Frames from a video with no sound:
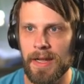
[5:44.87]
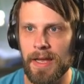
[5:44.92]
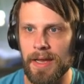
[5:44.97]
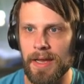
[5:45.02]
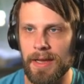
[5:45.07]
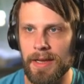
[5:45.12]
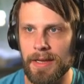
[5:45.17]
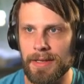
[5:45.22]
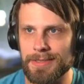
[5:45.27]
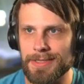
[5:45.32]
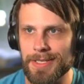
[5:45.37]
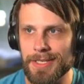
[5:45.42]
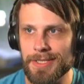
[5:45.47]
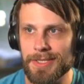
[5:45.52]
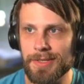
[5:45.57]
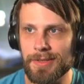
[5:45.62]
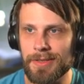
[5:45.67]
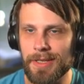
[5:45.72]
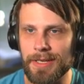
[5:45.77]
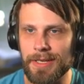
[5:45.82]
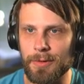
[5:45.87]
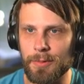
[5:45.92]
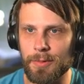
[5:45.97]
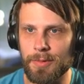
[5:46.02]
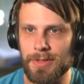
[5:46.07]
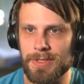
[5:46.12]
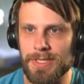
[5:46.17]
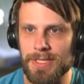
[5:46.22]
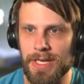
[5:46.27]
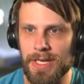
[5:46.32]
Uh, it does look like
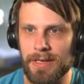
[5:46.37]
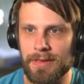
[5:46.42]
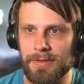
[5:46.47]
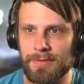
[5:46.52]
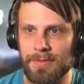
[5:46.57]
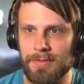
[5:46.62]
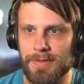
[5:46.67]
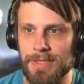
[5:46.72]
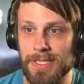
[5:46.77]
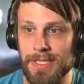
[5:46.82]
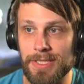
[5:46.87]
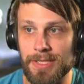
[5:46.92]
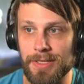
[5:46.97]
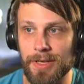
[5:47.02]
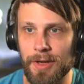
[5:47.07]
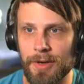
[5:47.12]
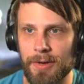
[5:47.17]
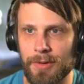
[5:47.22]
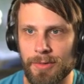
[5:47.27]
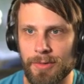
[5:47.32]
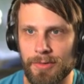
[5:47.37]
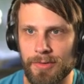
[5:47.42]
Orzhov Snow,